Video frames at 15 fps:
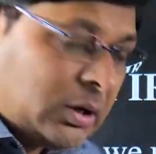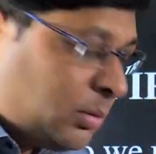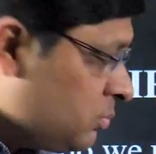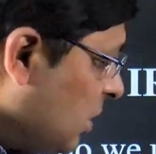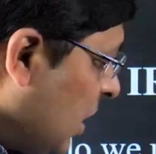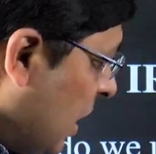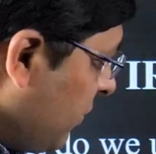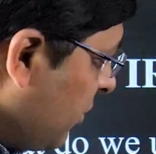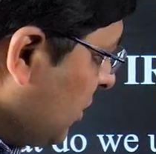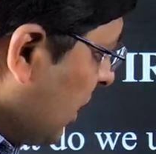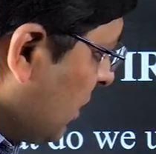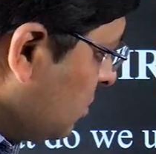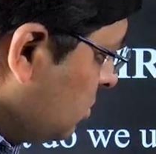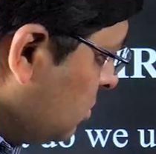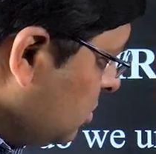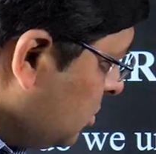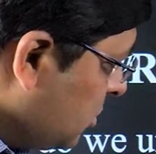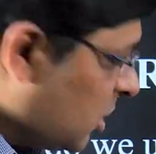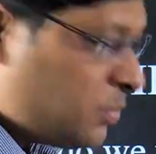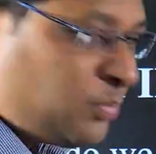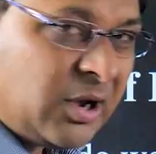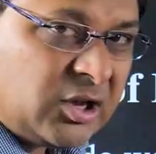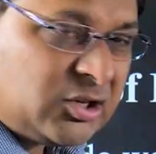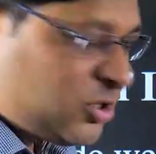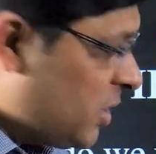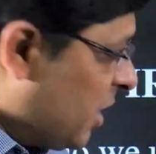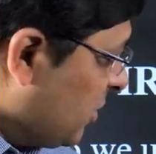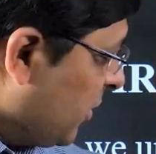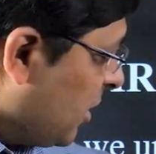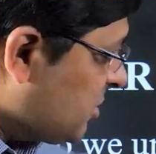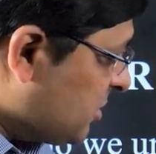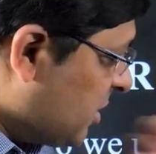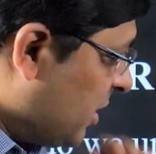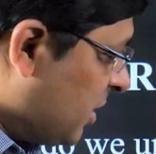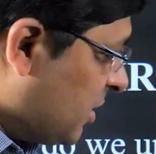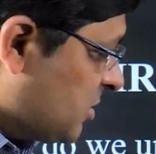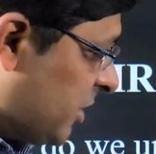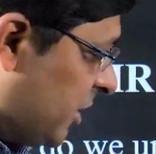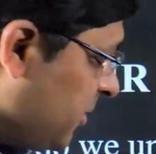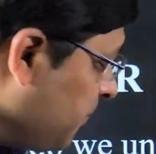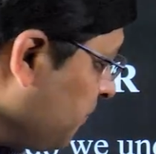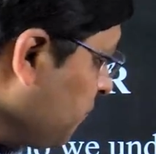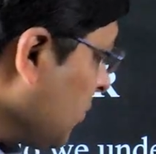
term, having that term nation as well as state inside.